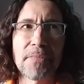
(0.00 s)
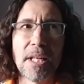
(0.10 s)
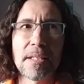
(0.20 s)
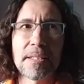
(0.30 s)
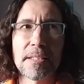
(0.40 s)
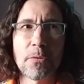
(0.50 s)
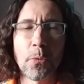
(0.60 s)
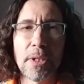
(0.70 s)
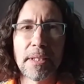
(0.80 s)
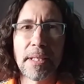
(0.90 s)
season
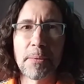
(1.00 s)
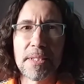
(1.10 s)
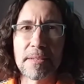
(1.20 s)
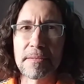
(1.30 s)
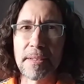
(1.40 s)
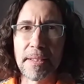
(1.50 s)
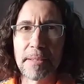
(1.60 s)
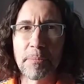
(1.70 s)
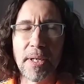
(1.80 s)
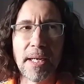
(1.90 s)
1 I wasn't really
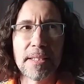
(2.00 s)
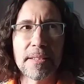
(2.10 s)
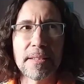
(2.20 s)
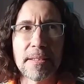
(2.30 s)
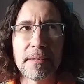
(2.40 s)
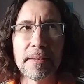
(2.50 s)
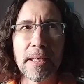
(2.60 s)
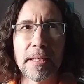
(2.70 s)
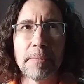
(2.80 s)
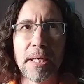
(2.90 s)
impressed until
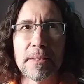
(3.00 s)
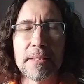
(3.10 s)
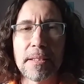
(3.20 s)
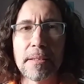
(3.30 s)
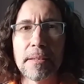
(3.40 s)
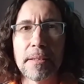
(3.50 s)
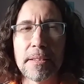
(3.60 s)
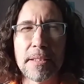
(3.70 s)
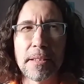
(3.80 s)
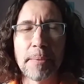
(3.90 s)

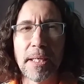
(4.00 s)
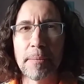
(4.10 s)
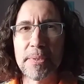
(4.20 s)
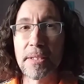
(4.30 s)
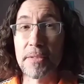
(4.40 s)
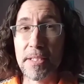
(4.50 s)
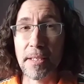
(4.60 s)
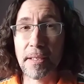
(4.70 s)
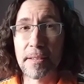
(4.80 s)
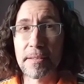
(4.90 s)
about episode
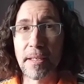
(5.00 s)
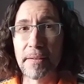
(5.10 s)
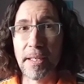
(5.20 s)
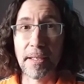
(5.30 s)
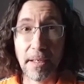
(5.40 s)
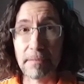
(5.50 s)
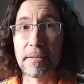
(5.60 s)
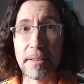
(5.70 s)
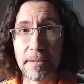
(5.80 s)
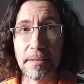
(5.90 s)
6, and then it got
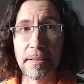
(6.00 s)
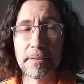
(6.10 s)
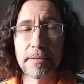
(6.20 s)
really good.